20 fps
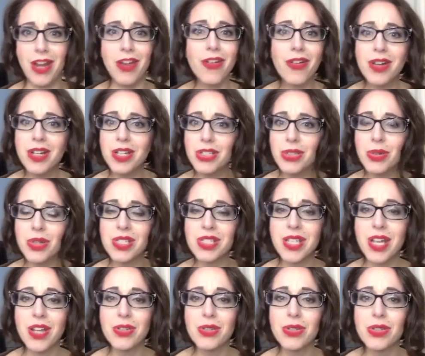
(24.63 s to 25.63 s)
errand into our
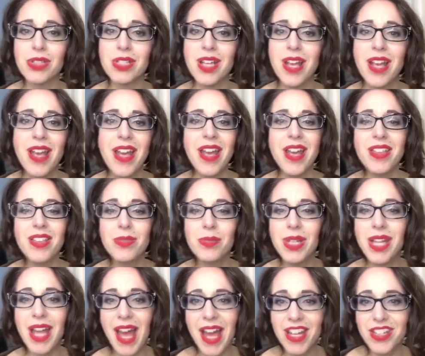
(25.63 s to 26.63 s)
schedules, and then
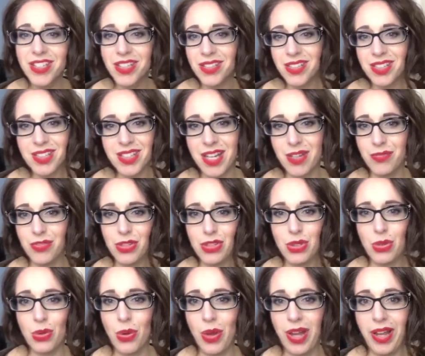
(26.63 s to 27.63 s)
we edge out the time for
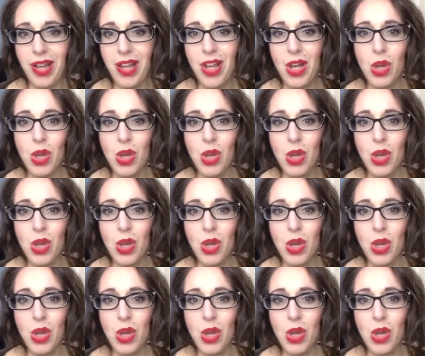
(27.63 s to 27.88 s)
joy.